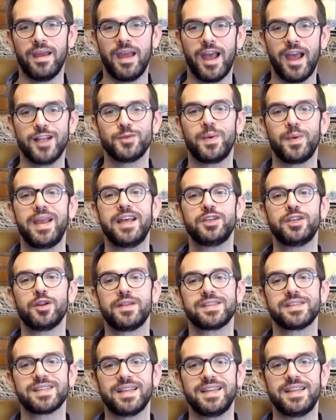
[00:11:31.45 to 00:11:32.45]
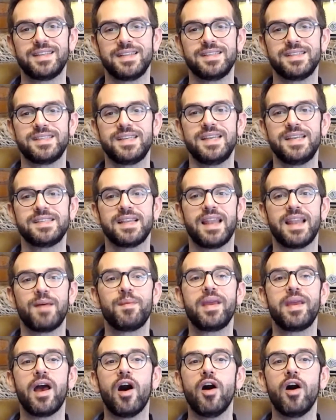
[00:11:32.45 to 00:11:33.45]
As we enter this Lenten season, let
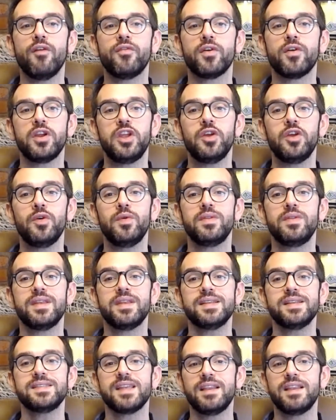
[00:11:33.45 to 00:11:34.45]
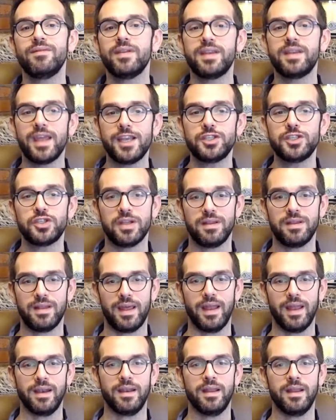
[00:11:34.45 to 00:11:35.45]
me offer you this invitation
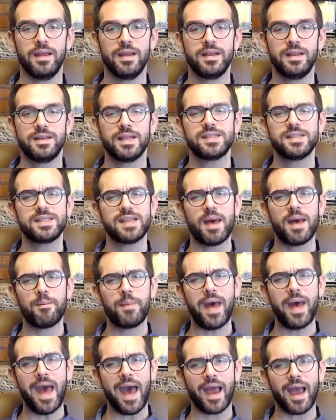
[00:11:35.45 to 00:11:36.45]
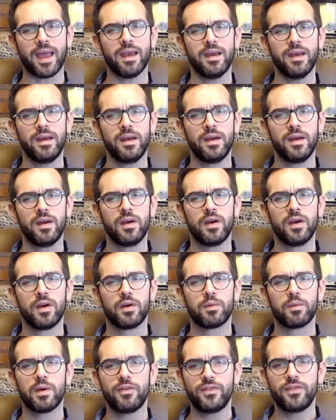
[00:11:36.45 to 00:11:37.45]
then to step back,
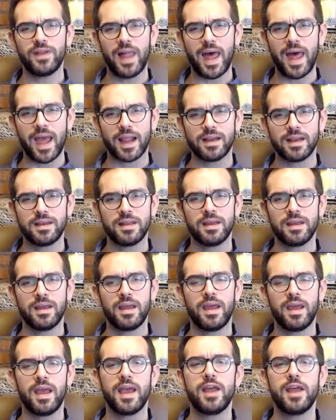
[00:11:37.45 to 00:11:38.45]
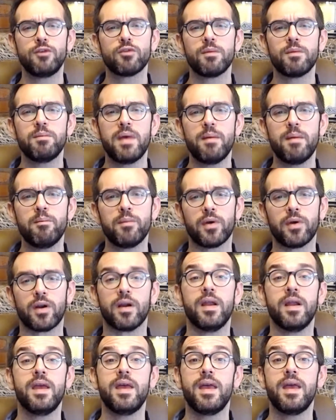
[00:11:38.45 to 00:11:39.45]
reflect, and
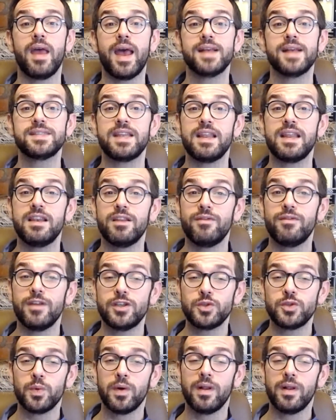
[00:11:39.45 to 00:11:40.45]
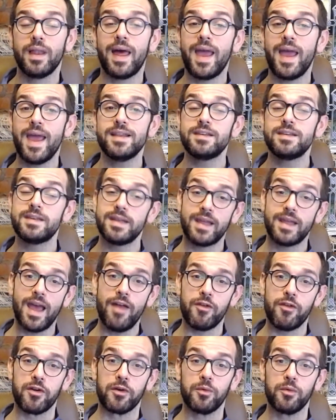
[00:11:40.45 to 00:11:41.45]
remember as an individual and
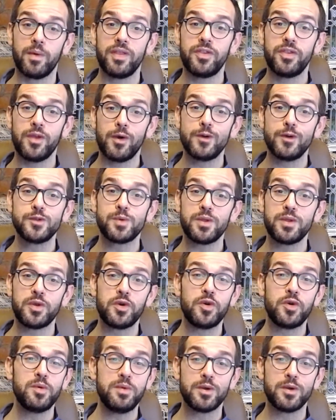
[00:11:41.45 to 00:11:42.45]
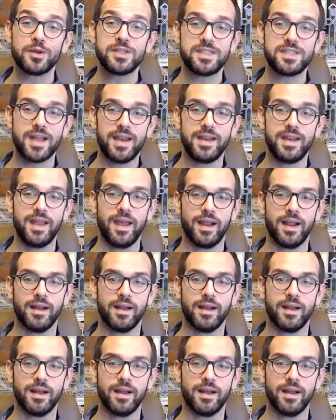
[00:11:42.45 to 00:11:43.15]
together with those with whom you're studying.